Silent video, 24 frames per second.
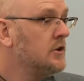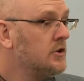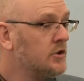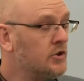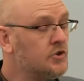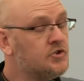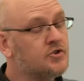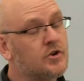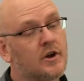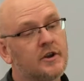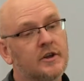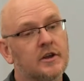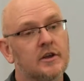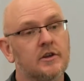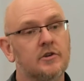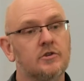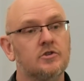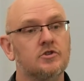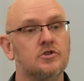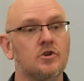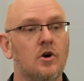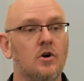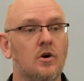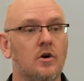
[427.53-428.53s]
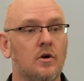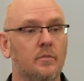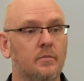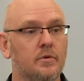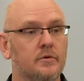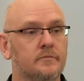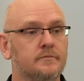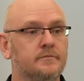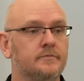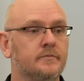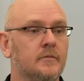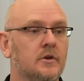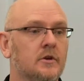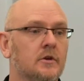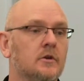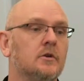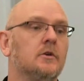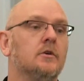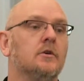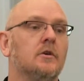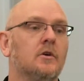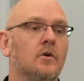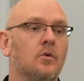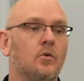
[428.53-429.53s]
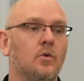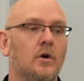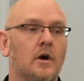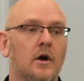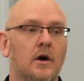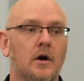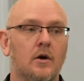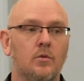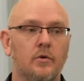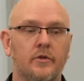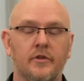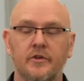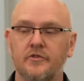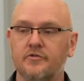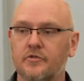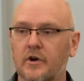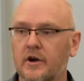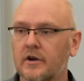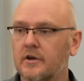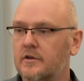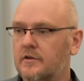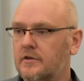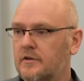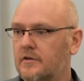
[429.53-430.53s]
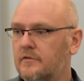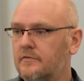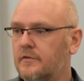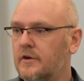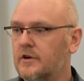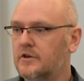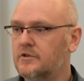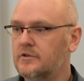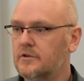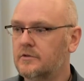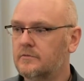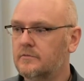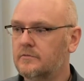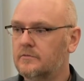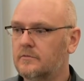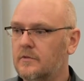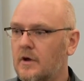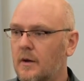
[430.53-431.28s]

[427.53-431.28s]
You try to get a job with a drug conviction.